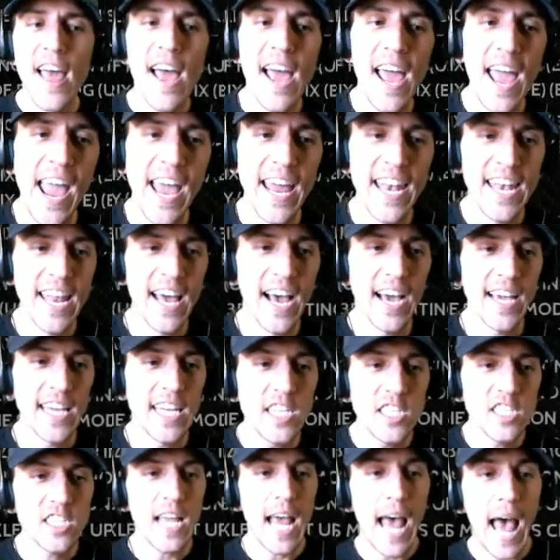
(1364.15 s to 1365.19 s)
And uh, he
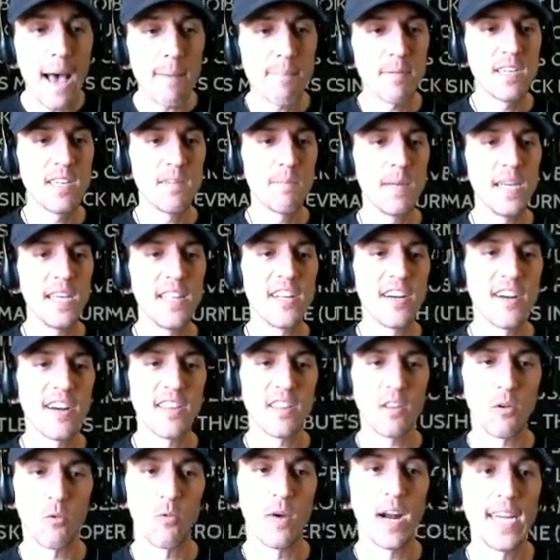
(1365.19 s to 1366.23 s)
just happened to be there at
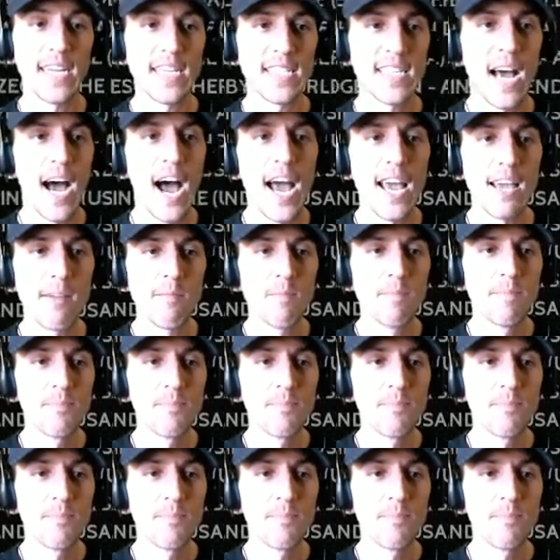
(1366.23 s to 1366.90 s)
the right time.